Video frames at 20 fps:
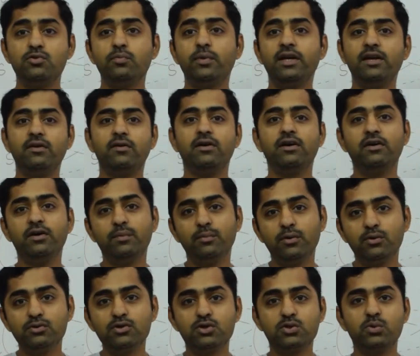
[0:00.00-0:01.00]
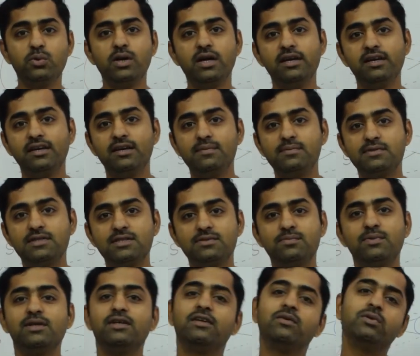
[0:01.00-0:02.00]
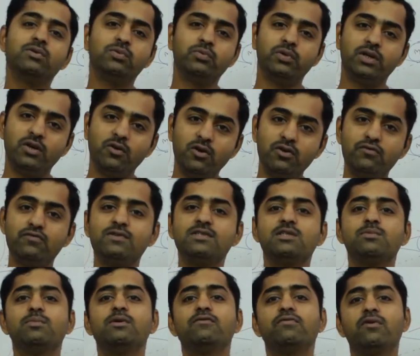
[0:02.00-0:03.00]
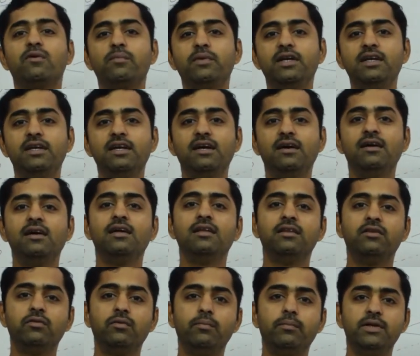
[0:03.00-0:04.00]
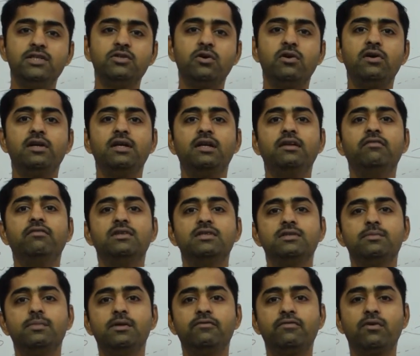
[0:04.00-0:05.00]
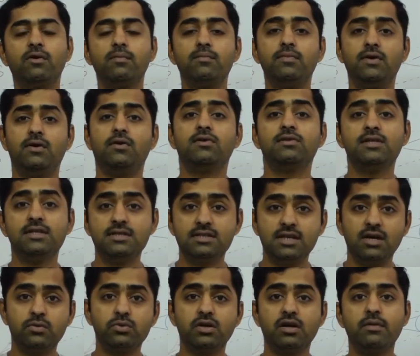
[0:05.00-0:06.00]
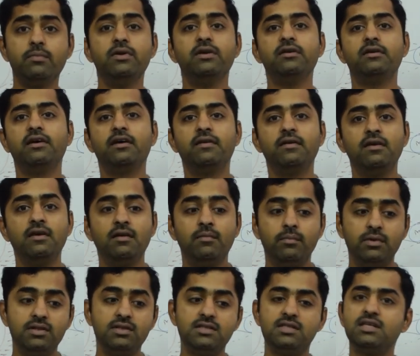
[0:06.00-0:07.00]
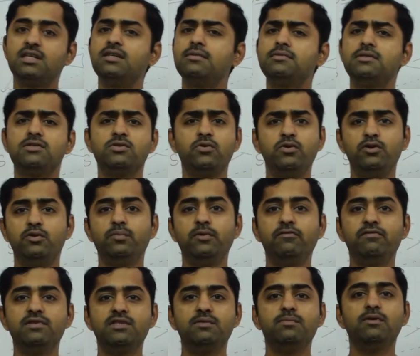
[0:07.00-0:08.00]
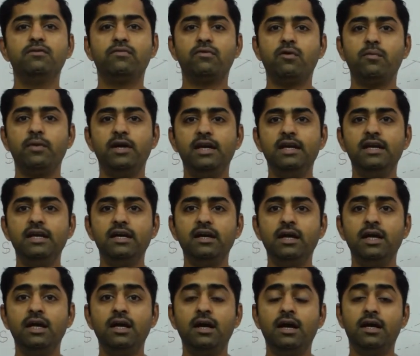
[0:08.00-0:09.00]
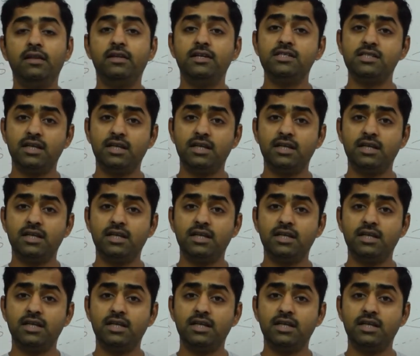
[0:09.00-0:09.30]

you might have heard about the solar eclipses, but those were not visible from India. They were majoritarily visible from North and South America. But this eclipse is going to be visible from India. There is